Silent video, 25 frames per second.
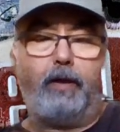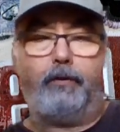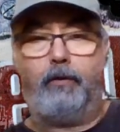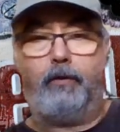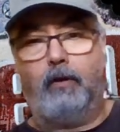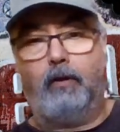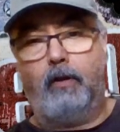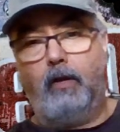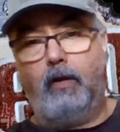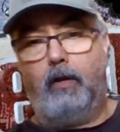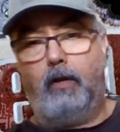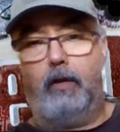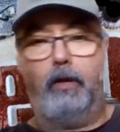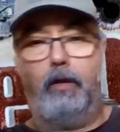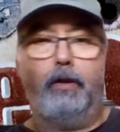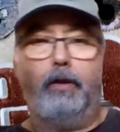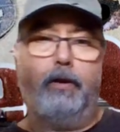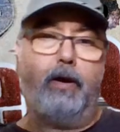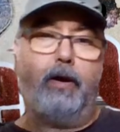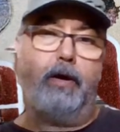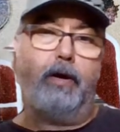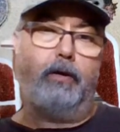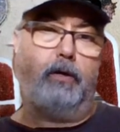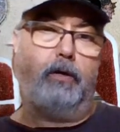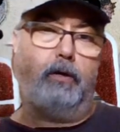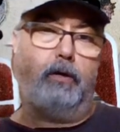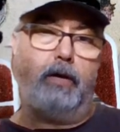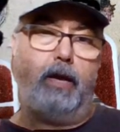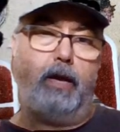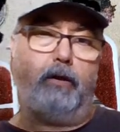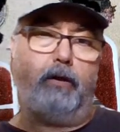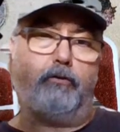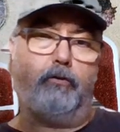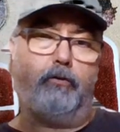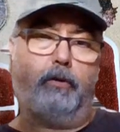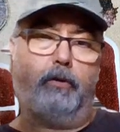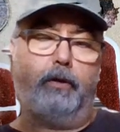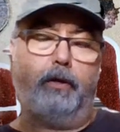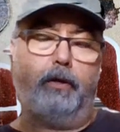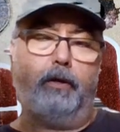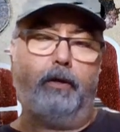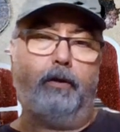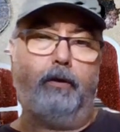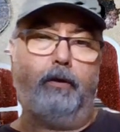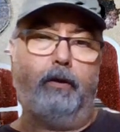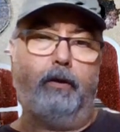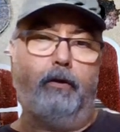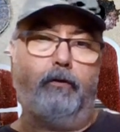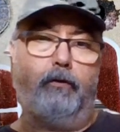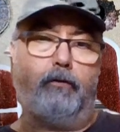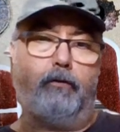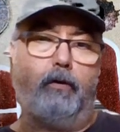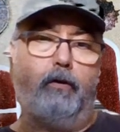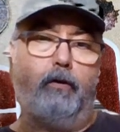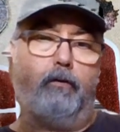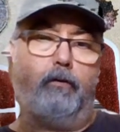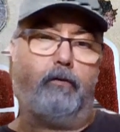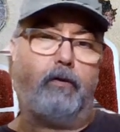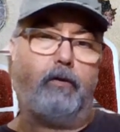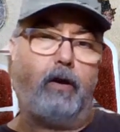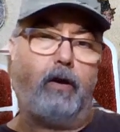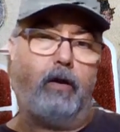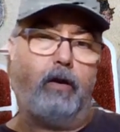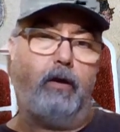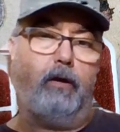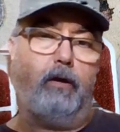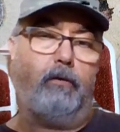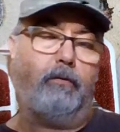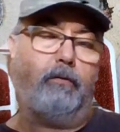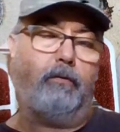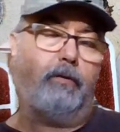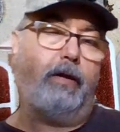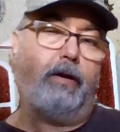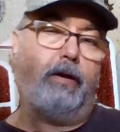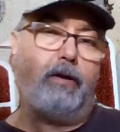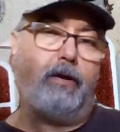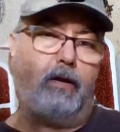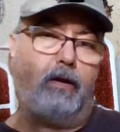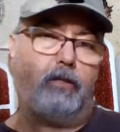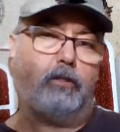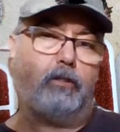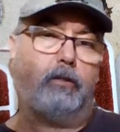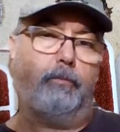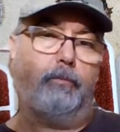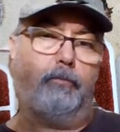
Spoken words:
And neither actually is kind of accustomed